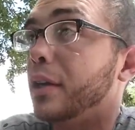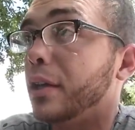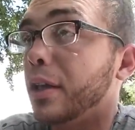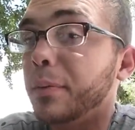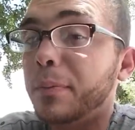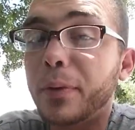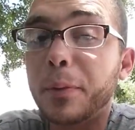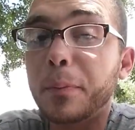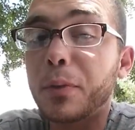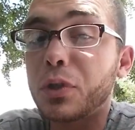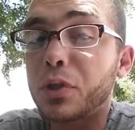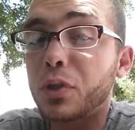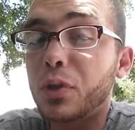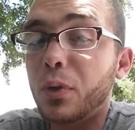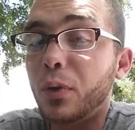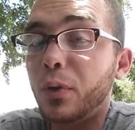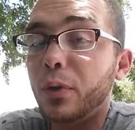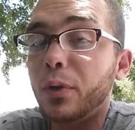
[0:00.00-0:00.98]
and they pretty much
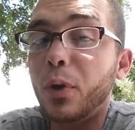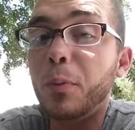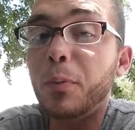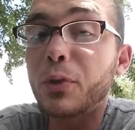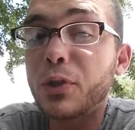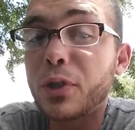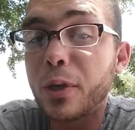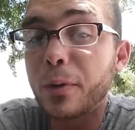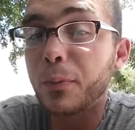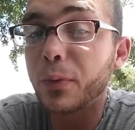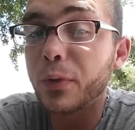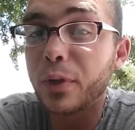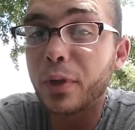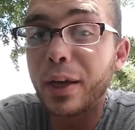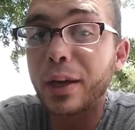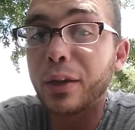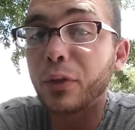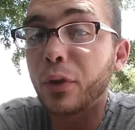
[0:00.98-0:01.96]
know it only opens up when
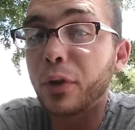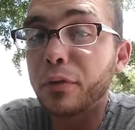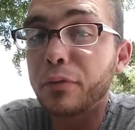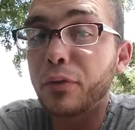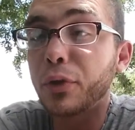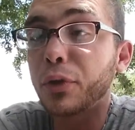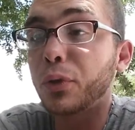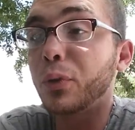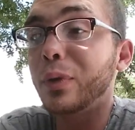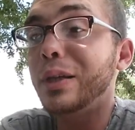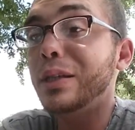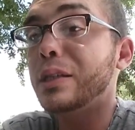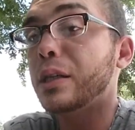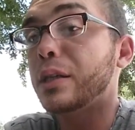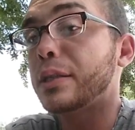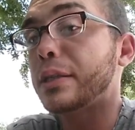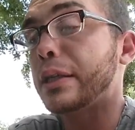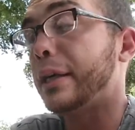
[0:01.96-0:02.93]
you're like 34
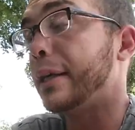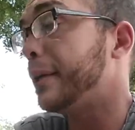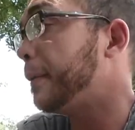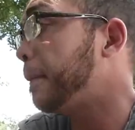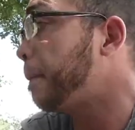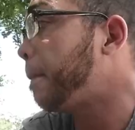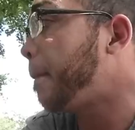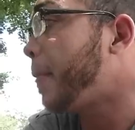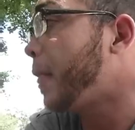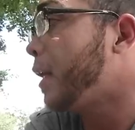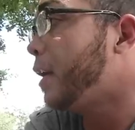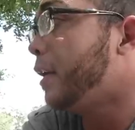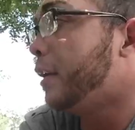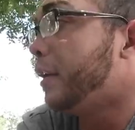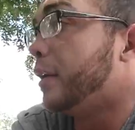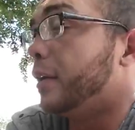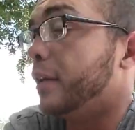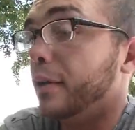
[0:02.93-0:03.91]
degrees outside.
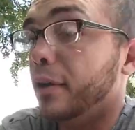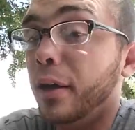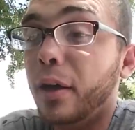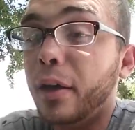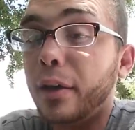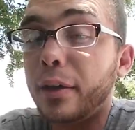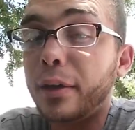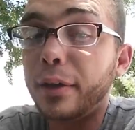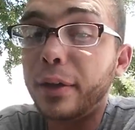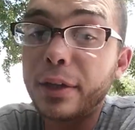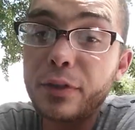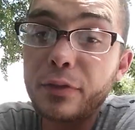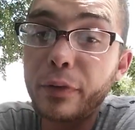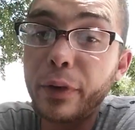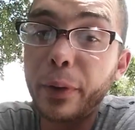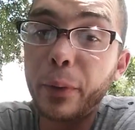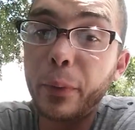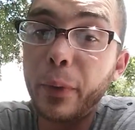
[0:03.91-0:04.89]
And that's
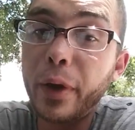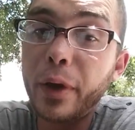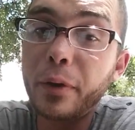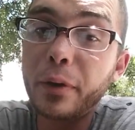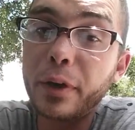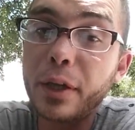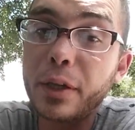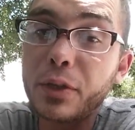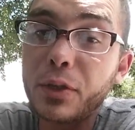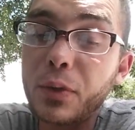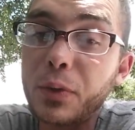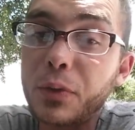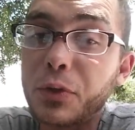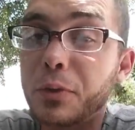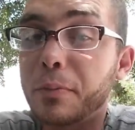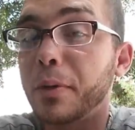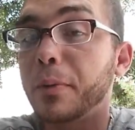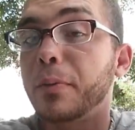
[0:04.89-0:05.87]
very rare in
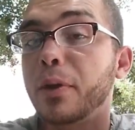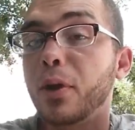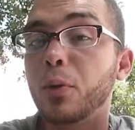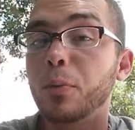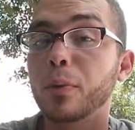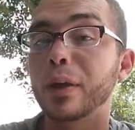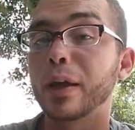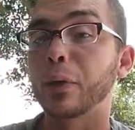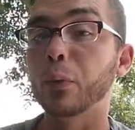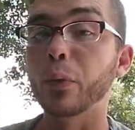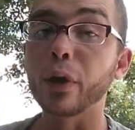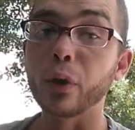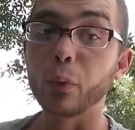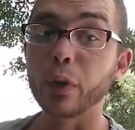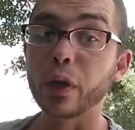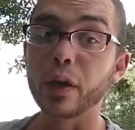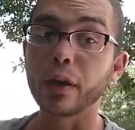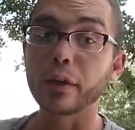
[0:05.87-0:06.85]
Daytona, so maybe they open like
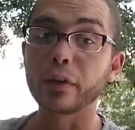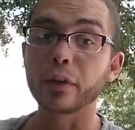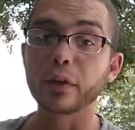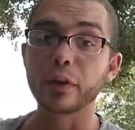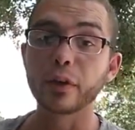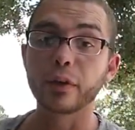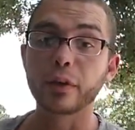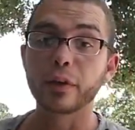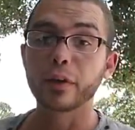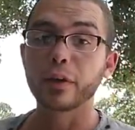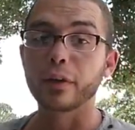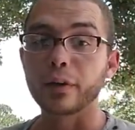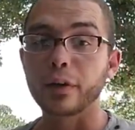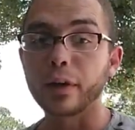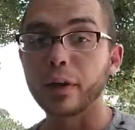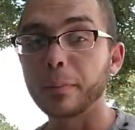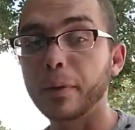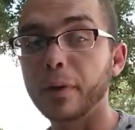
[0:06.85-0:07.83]
a week out the year.
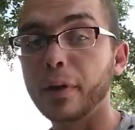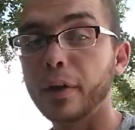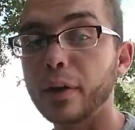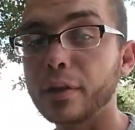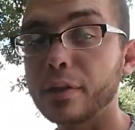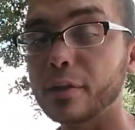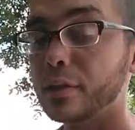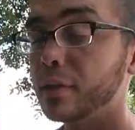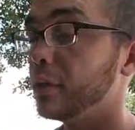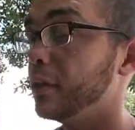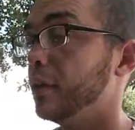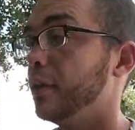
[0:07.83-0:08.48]
Come on, guys.